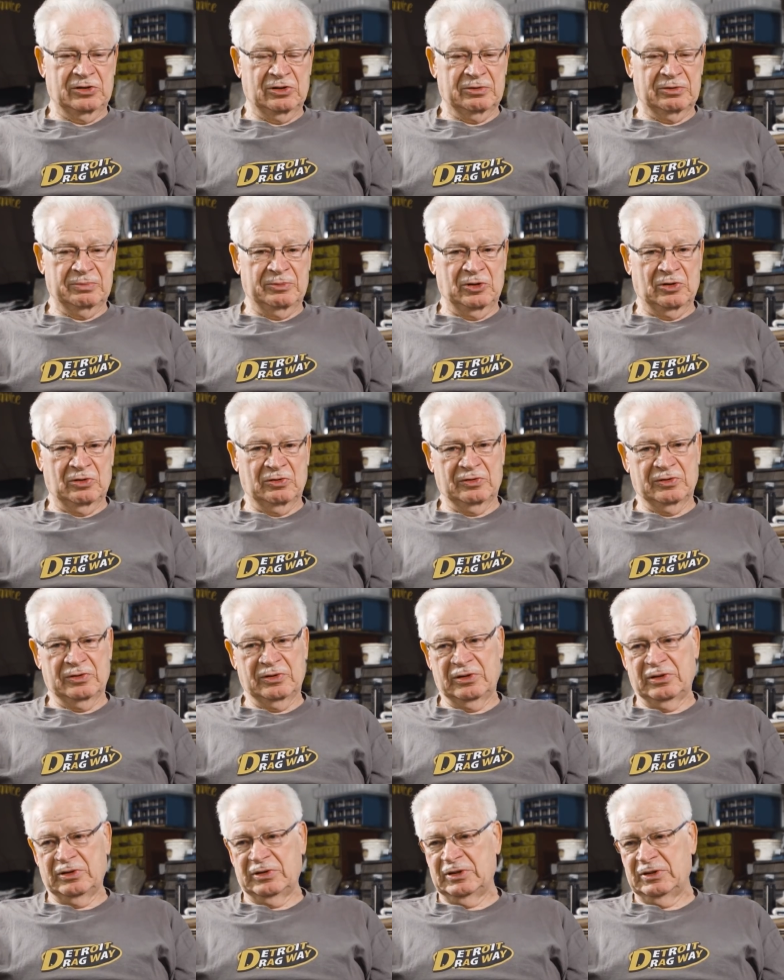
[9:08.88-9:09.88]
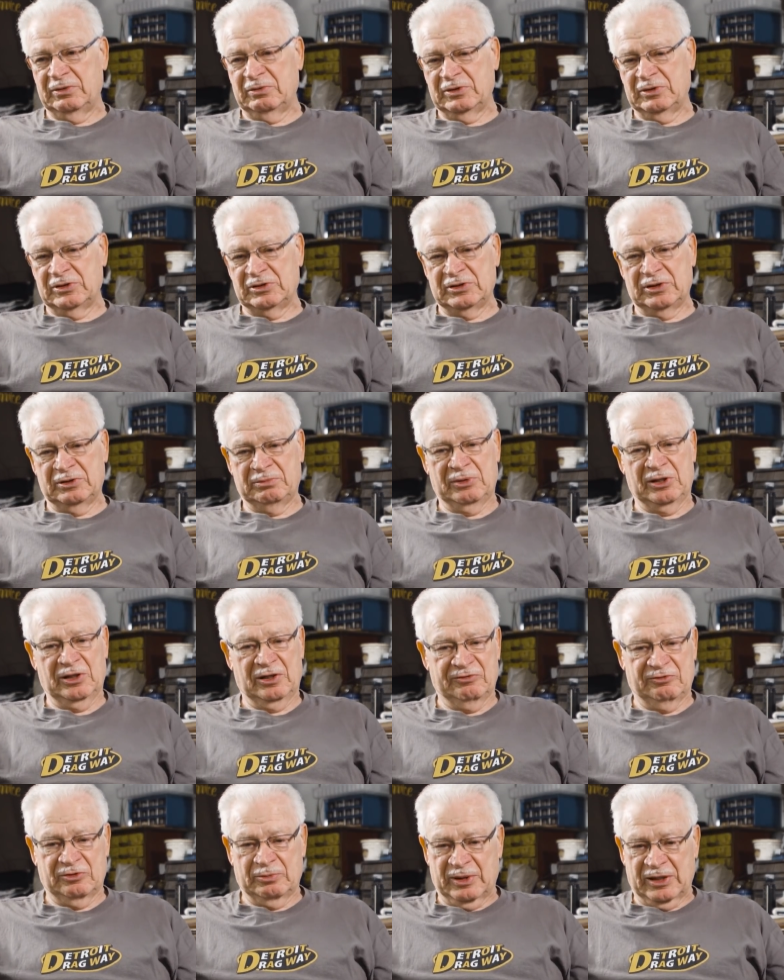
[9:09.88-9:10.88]
took me over there, and it was in the
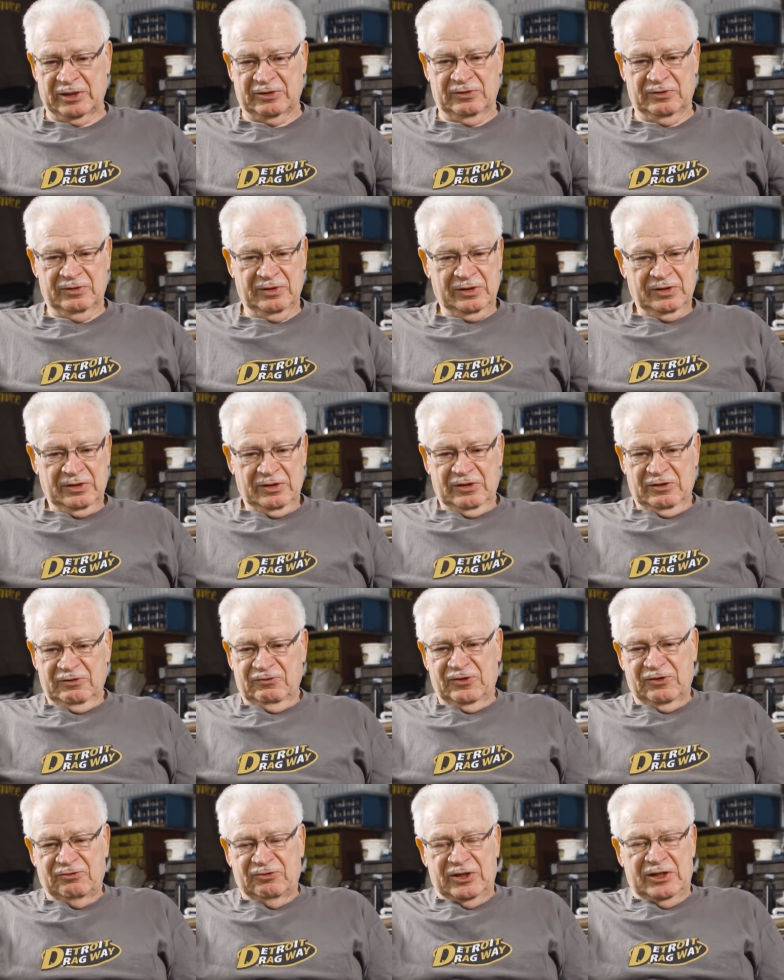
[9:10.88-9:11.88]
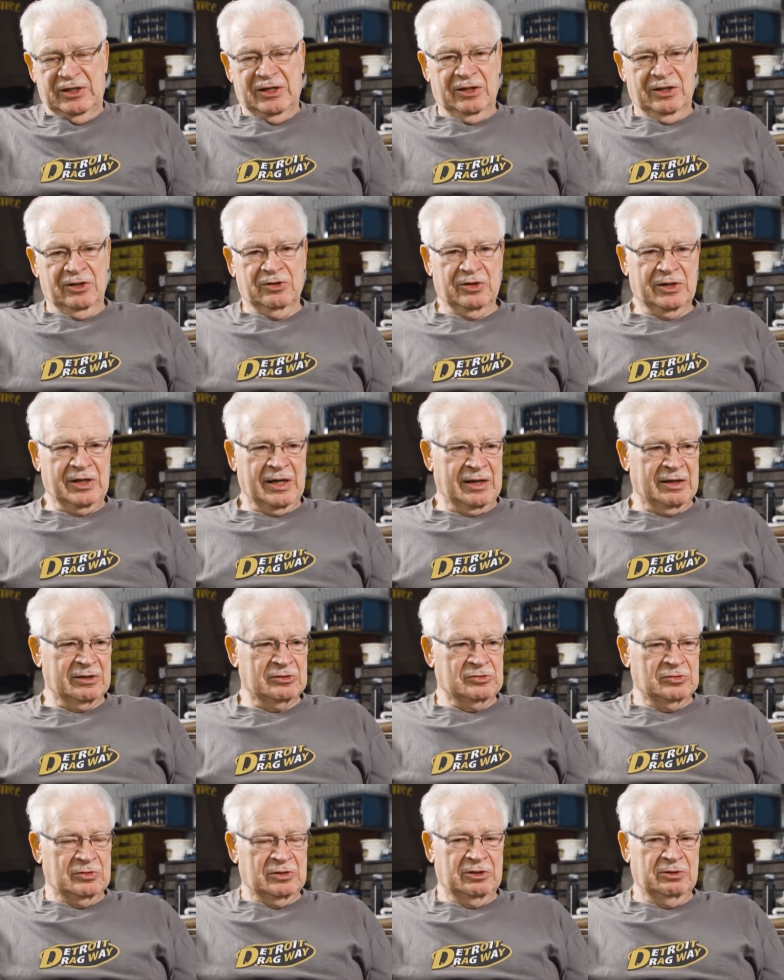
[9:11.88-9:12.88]
middle of about 50 other
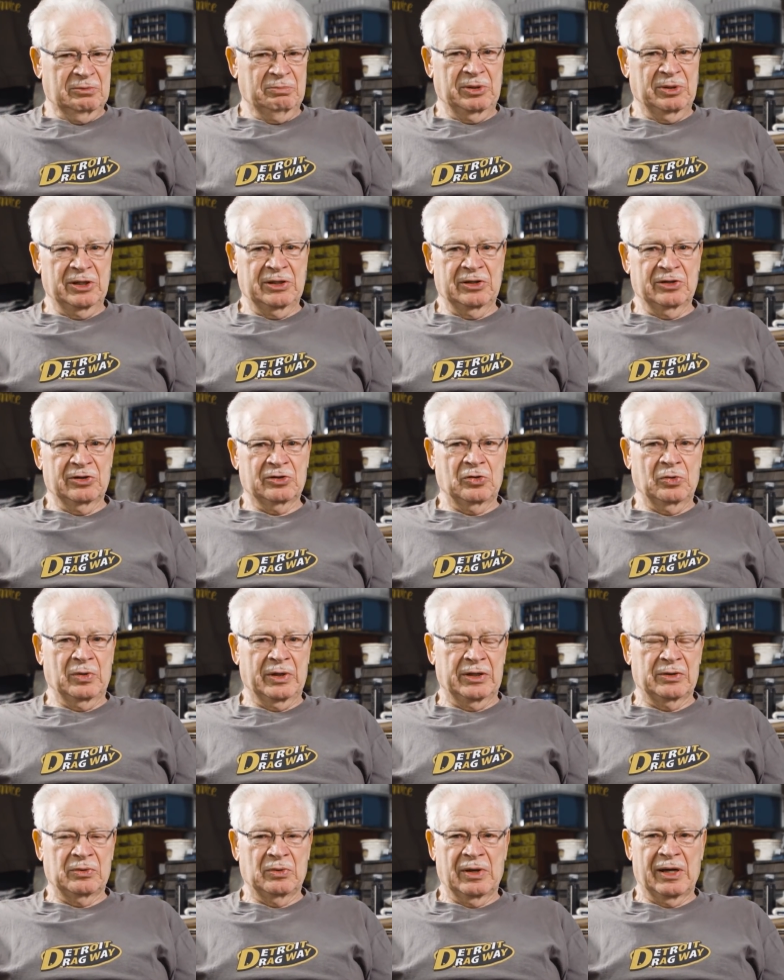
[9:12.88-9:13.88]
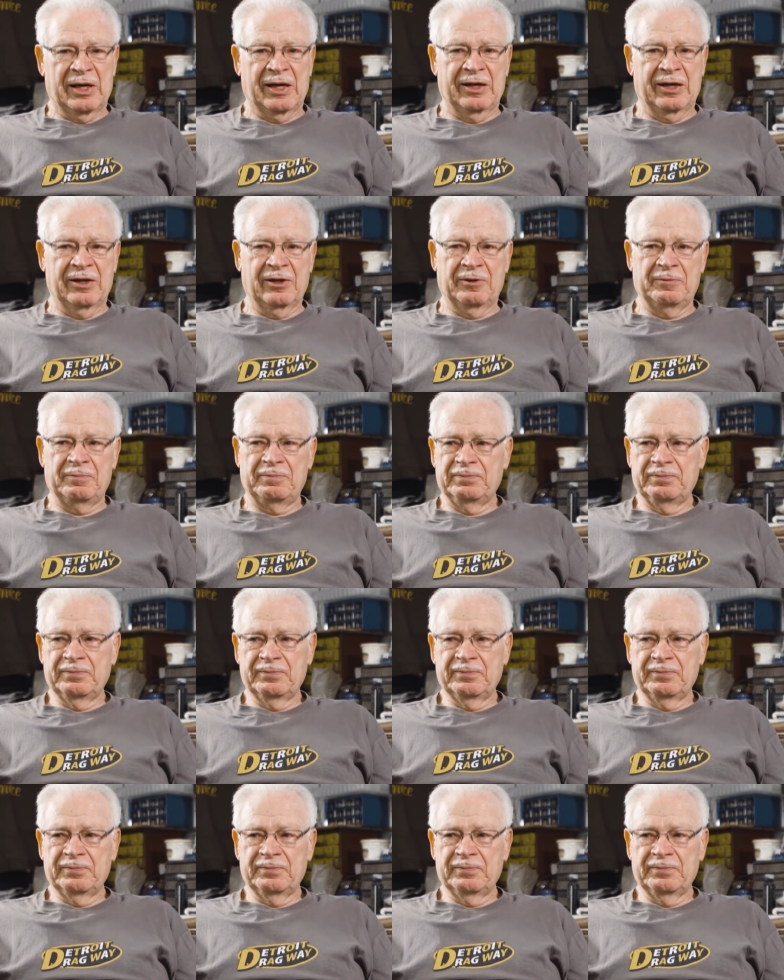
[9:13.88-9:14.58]
cars, so it had been there quite a while.